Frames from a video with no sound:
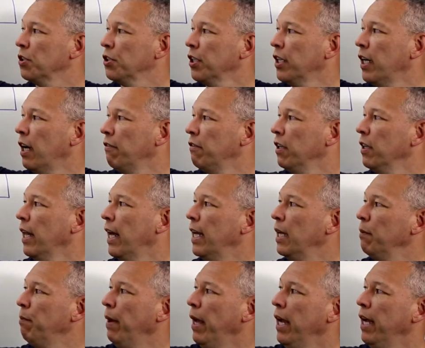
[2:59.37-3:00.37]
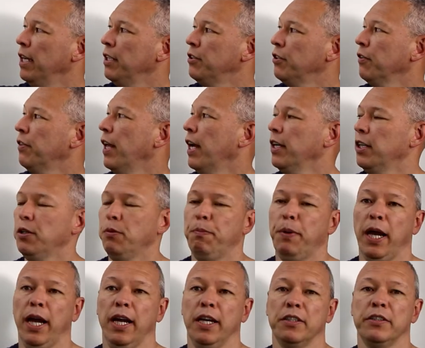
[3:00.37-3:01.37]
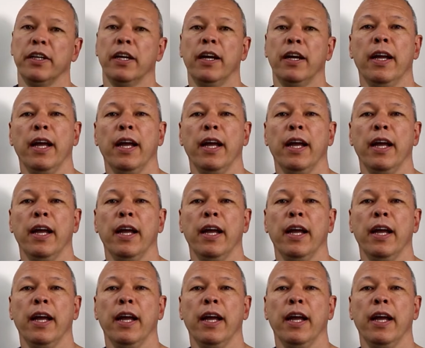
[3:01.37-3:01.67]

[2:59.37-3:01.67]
You can have your landing page, your thank you page,